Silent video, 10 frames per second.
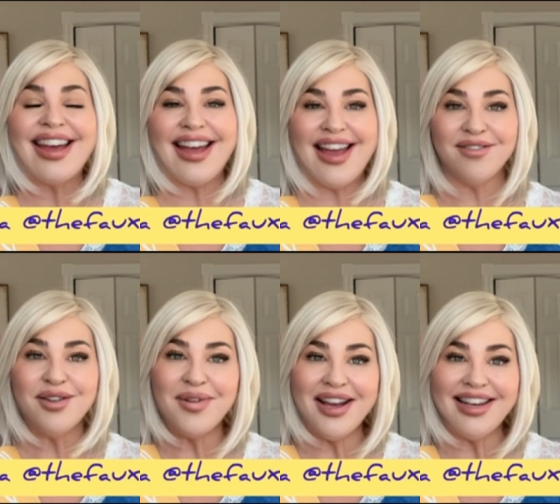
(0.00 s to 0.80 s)
Hey
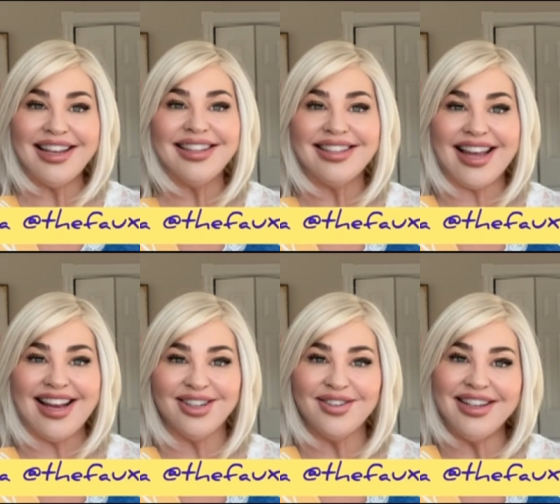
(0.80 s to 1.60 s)
everyone, it's
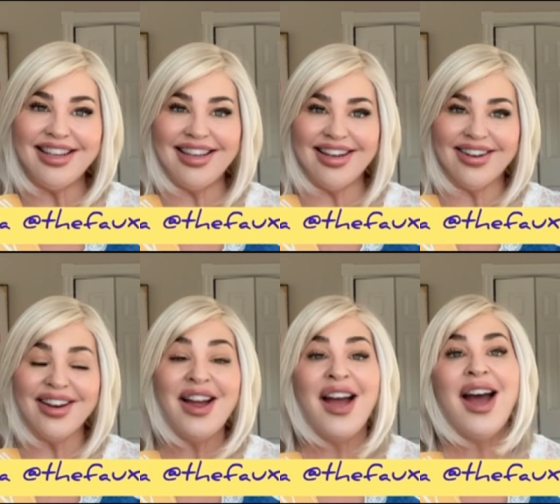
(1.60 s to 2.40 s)
Andrea
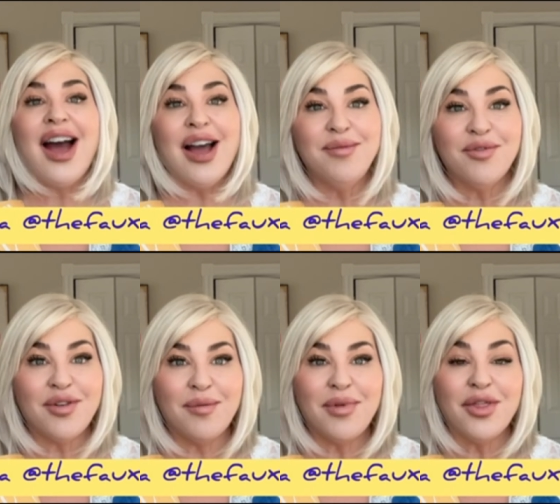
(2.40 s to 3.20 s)
here. I'm
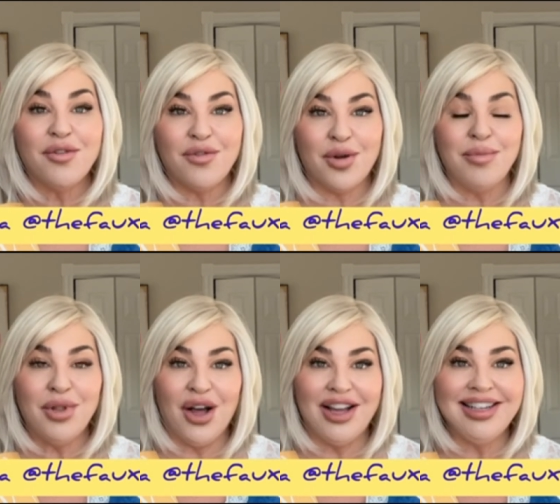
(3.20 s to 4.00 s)
from The Faux
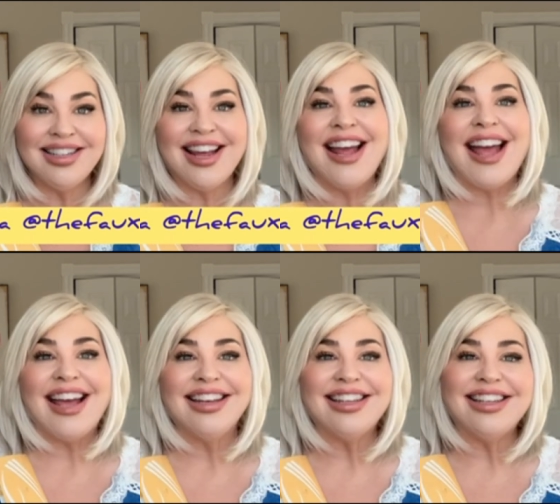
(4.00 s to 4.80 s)
Blonde,
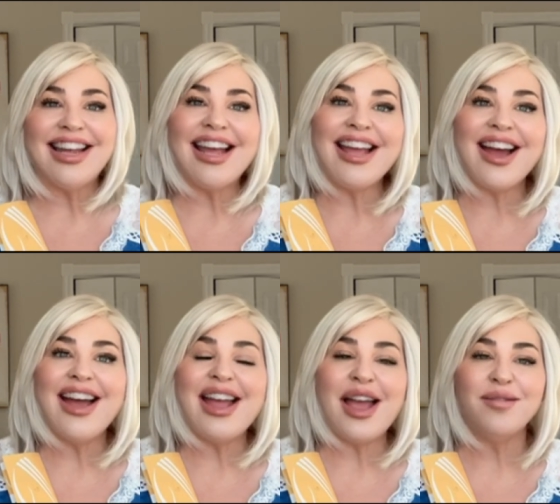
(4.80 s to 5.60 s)
and today
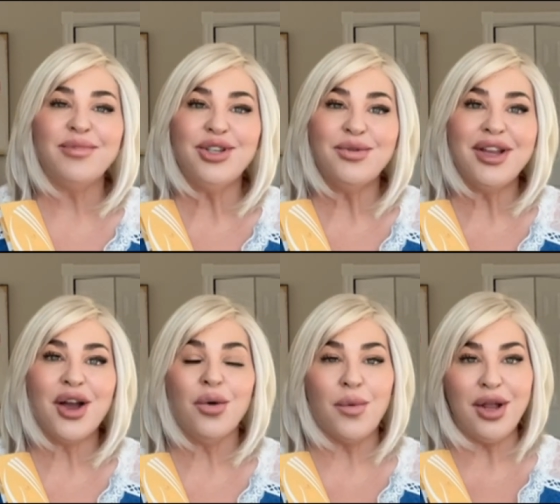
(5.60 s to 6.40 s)
I am doing
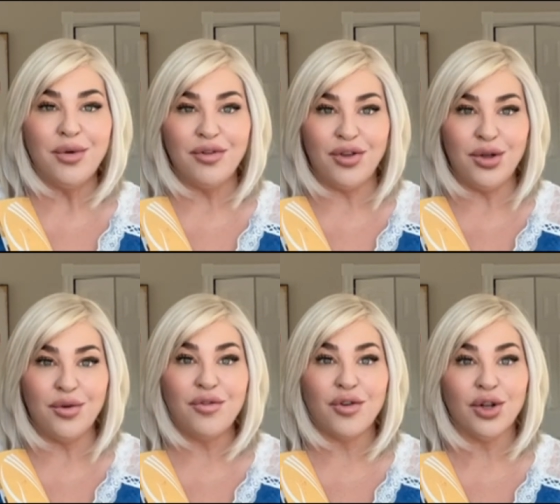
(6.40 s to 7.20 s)
a wig
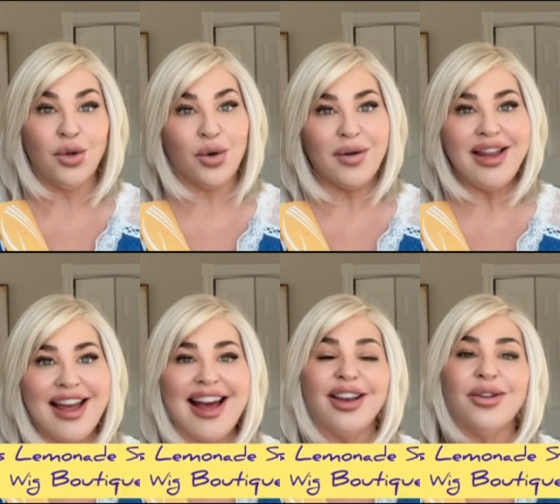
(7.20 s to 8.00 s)
review for Lori
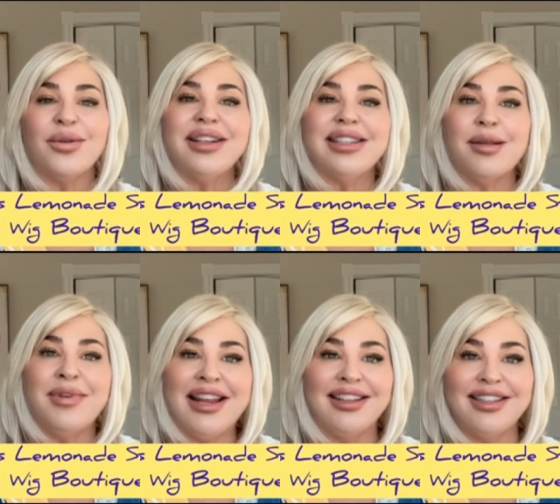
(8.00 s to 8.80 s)
at Lori's
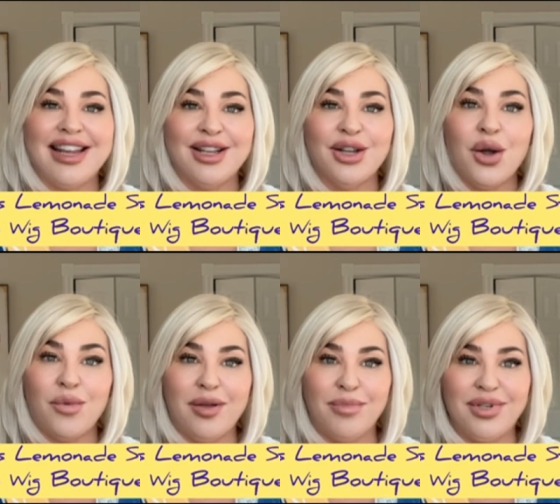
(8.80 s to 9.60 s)
Lemonade Stand, a
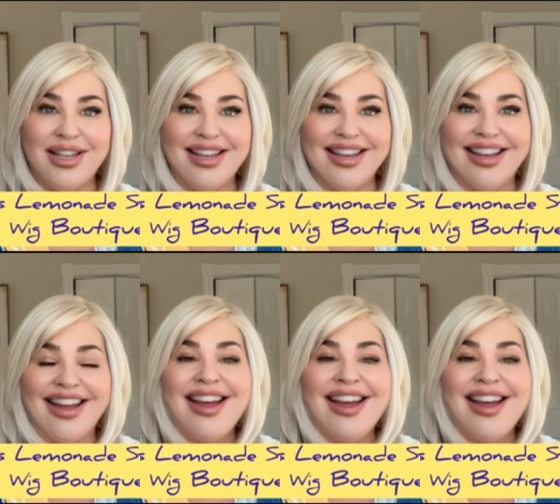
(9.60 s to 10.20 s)
wig boutique.